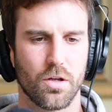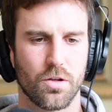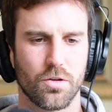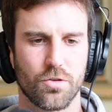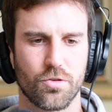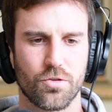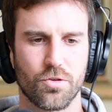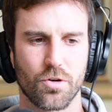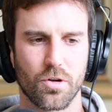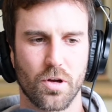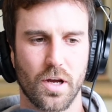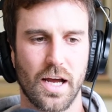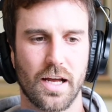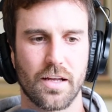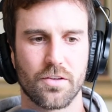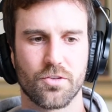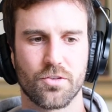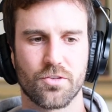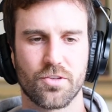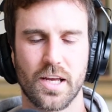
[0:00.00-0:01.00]
sort of,
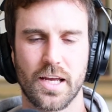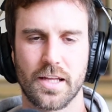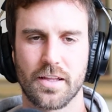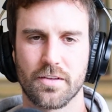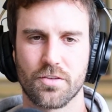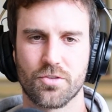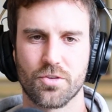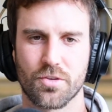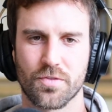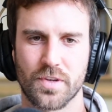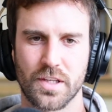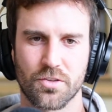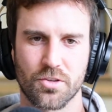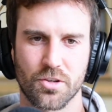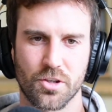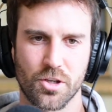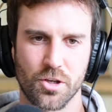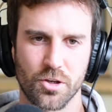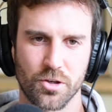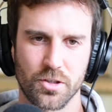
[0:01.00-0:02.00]
as you say, these sort of
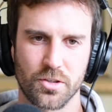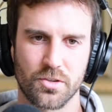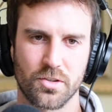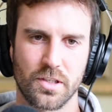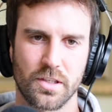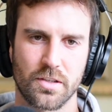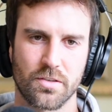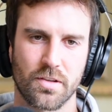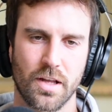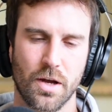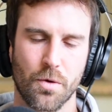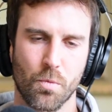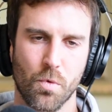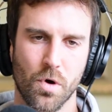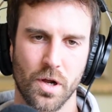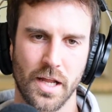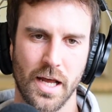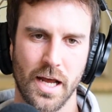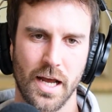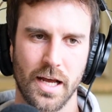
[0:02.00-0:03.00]
insecurities that
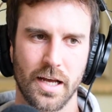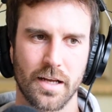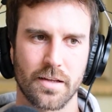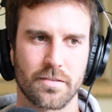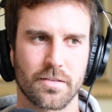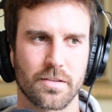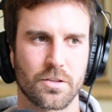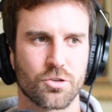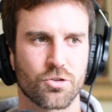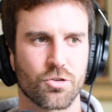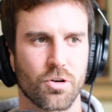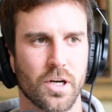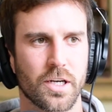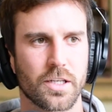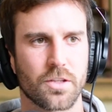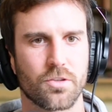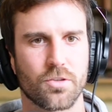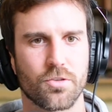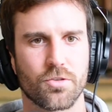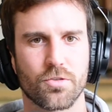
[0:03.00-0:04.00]
one has in
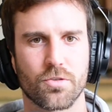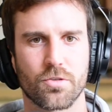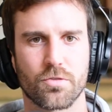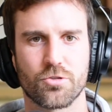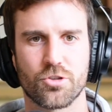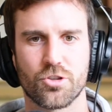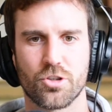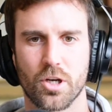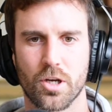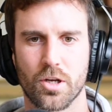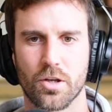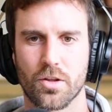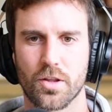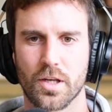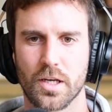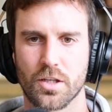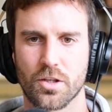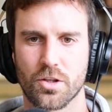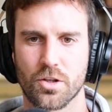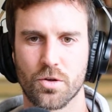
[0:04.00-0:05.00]
trying to sort of show
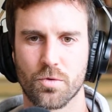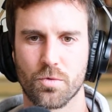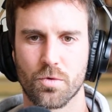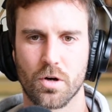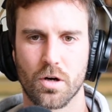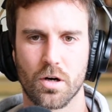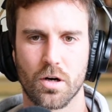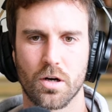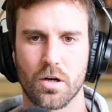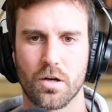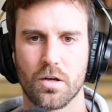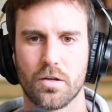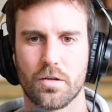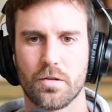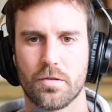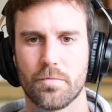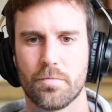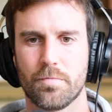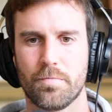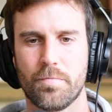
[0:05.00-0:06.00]
that you are
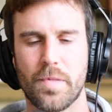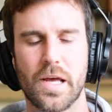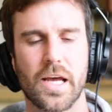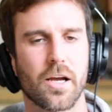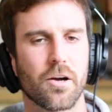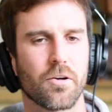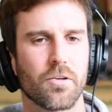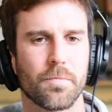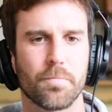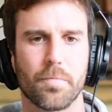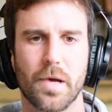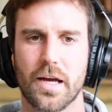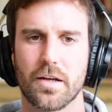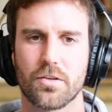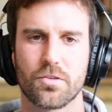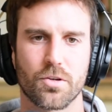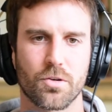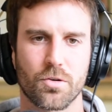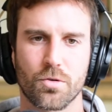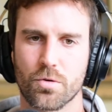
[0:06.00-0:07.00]
bigger and
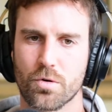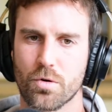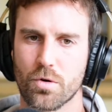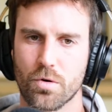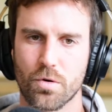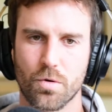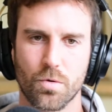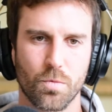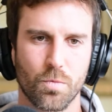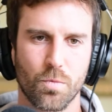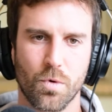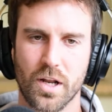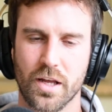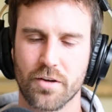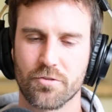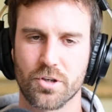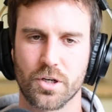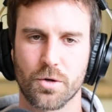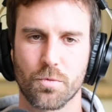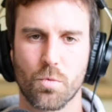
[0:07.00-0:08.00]
better or
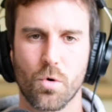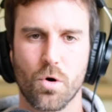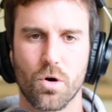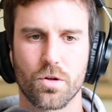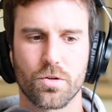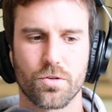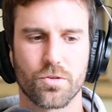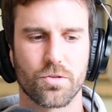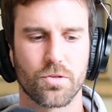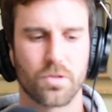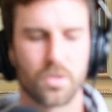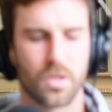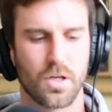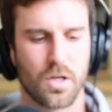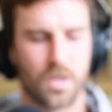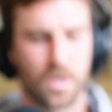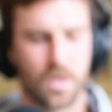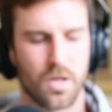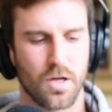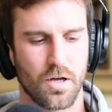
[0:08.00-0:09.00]
whatever it was.
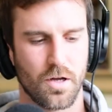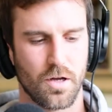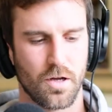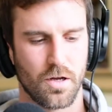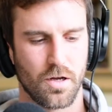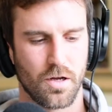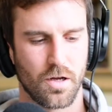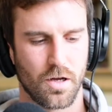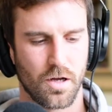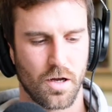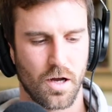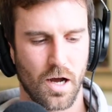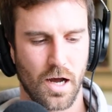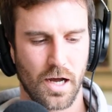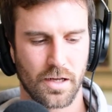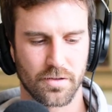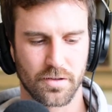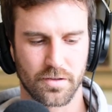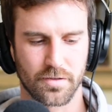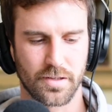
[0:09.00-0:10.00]

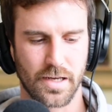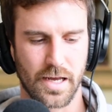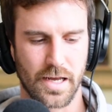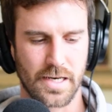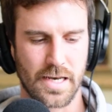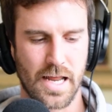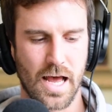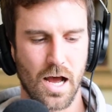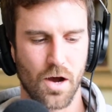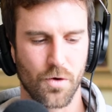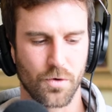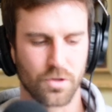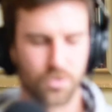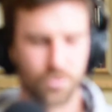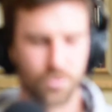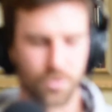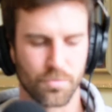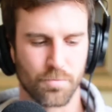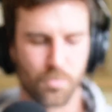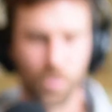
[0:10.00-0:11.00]
As I say, now
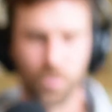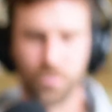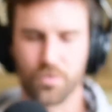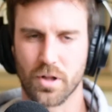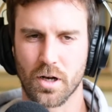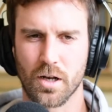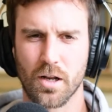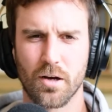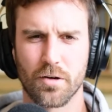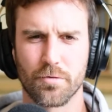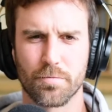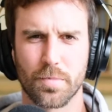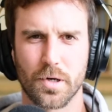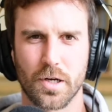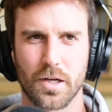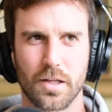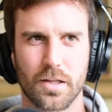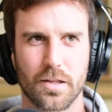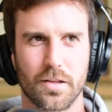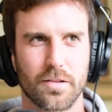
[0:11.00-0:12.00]
it's sort of more for the love,
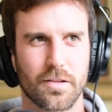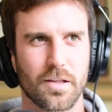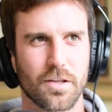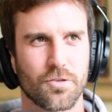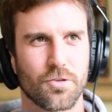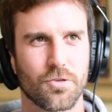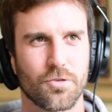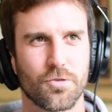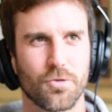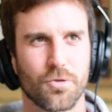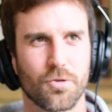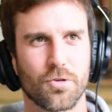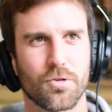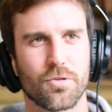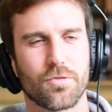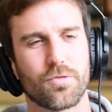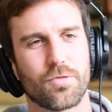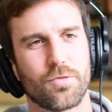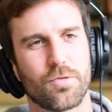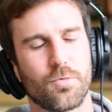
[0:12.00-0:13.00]
but there's a sort of,